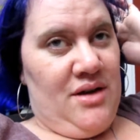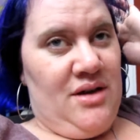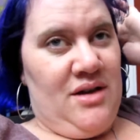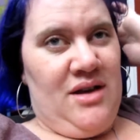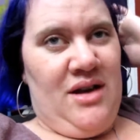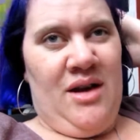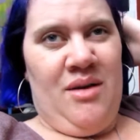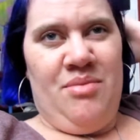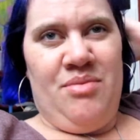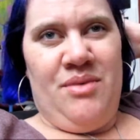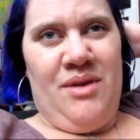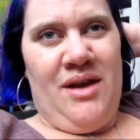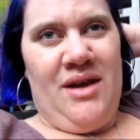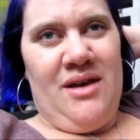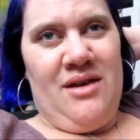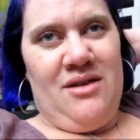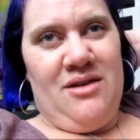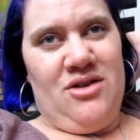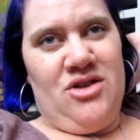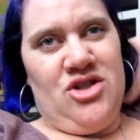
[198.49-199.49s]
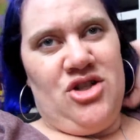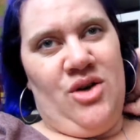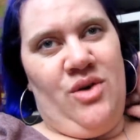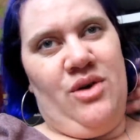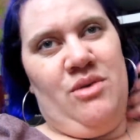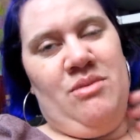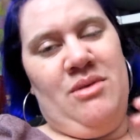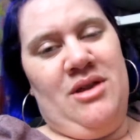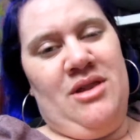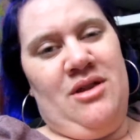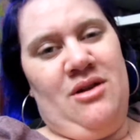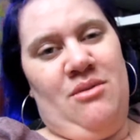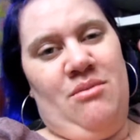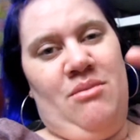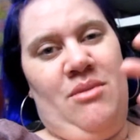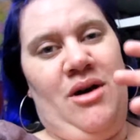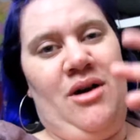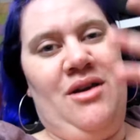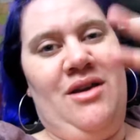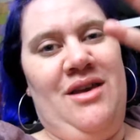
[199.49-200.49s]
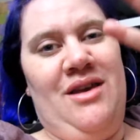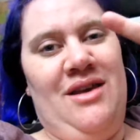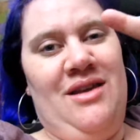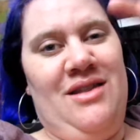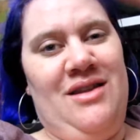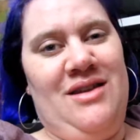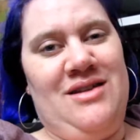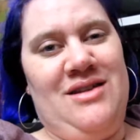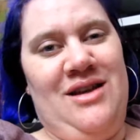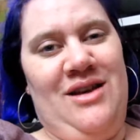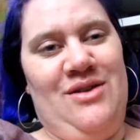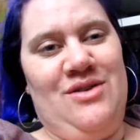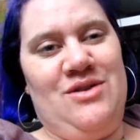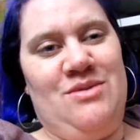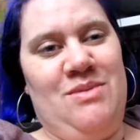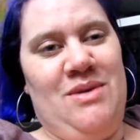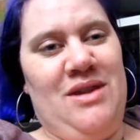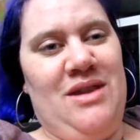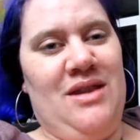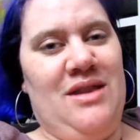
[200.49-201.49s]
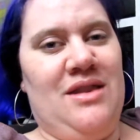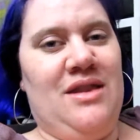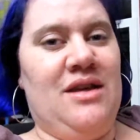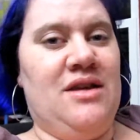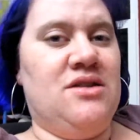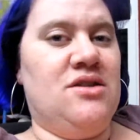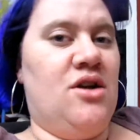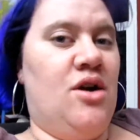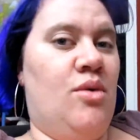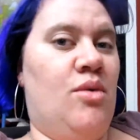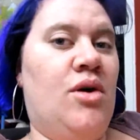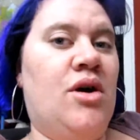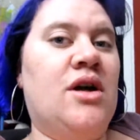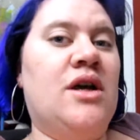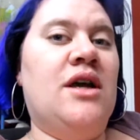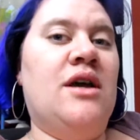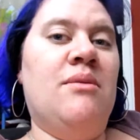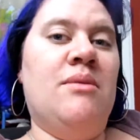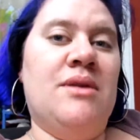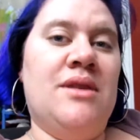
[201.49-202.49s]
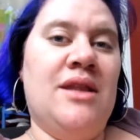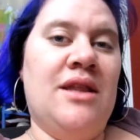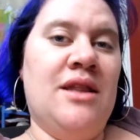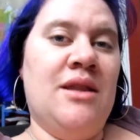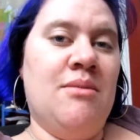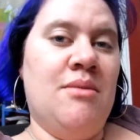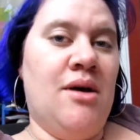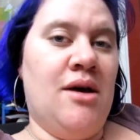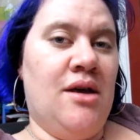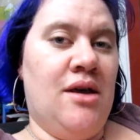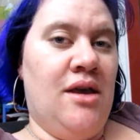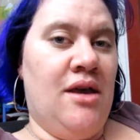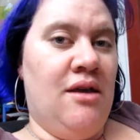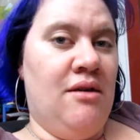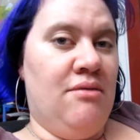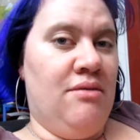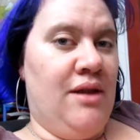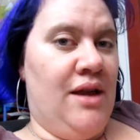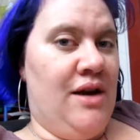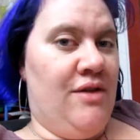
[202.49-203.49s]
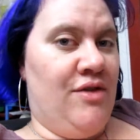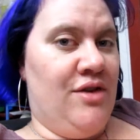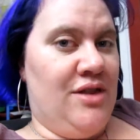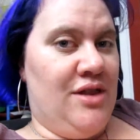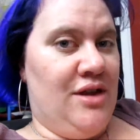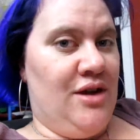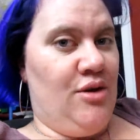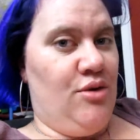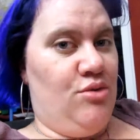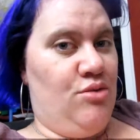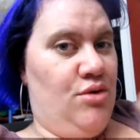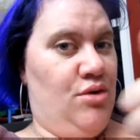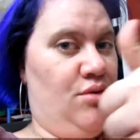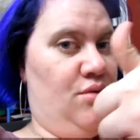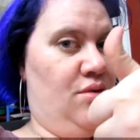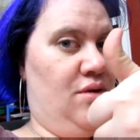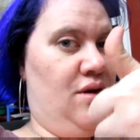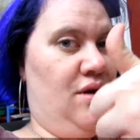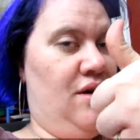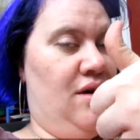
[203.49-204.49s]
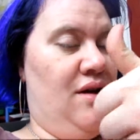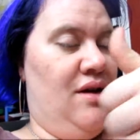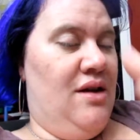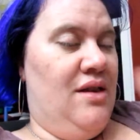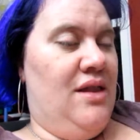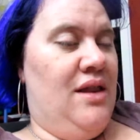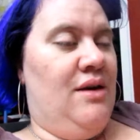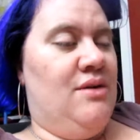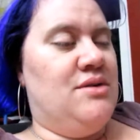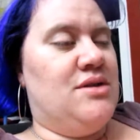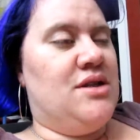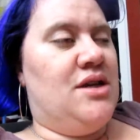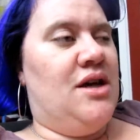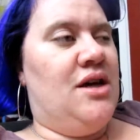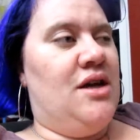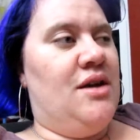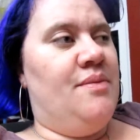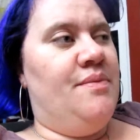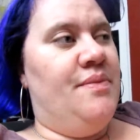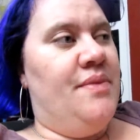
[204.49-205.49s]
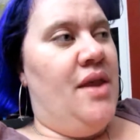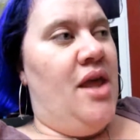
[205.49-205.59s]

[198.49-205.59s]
It kept like showing me their monkey that tells me that things aren't working, but then the monkey let everything go through. That was good.